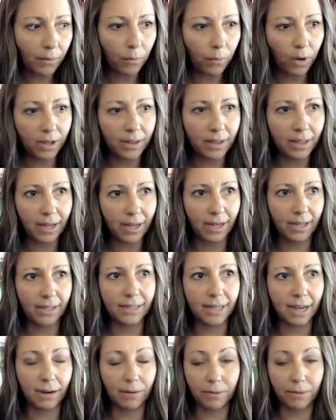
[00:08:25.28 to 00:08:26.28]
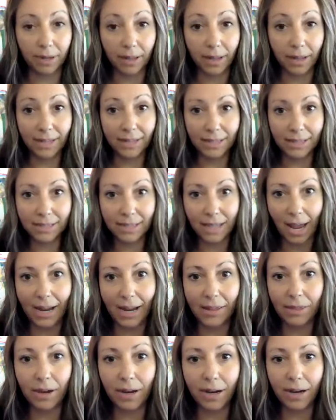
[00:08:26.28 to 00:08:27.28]
one thing is I realized is
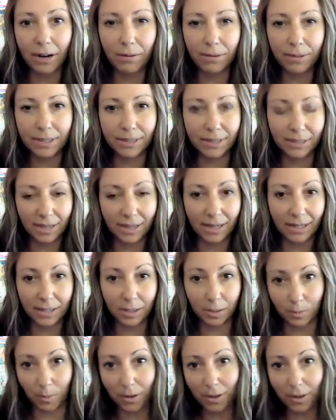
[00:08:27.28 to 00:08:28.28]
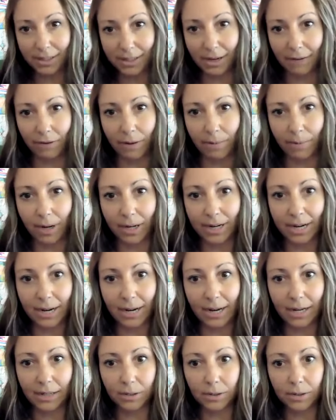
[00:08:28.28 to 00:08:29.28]
I thought I wasn't as smart as
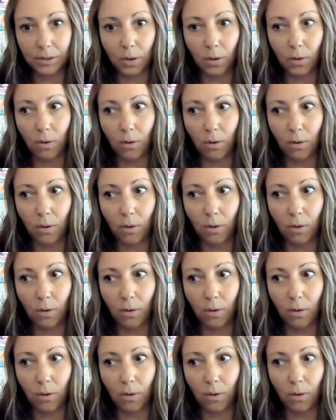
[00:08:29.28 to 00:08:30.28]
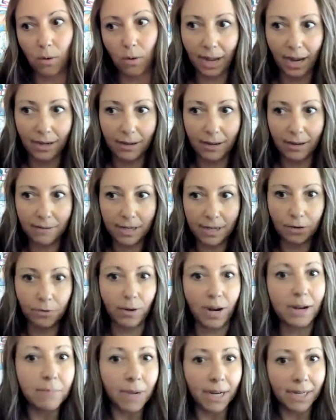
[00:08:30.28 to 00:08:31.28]
everybody. And so I would kind of
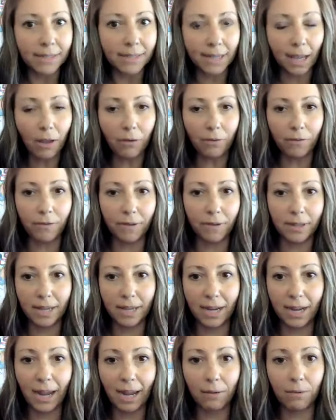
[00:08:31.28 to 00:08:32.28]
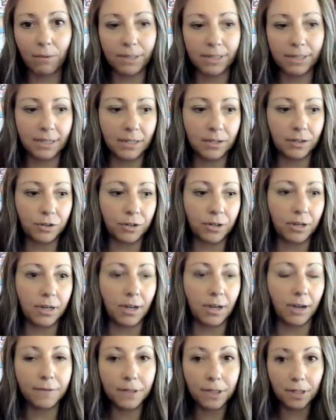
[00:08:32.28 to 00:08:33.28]
degrade myself and think I wasn't good
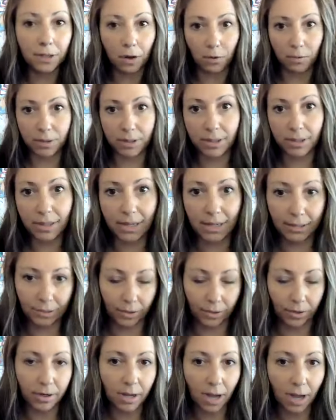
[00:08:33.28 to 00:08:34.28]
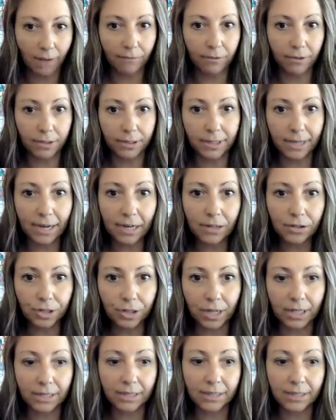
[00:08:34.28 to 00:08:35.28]
enough to go into these certain
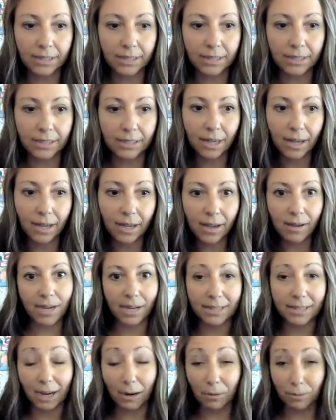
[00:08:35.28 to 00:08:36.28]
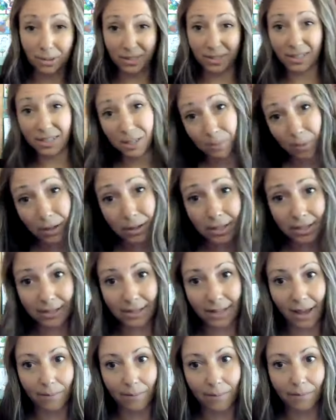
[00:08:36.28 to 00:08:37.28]
conversations because I wasn't as smart
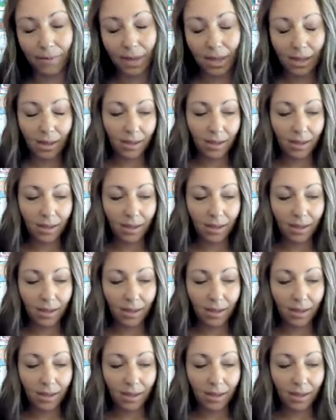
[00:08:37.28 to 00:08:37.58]
as them.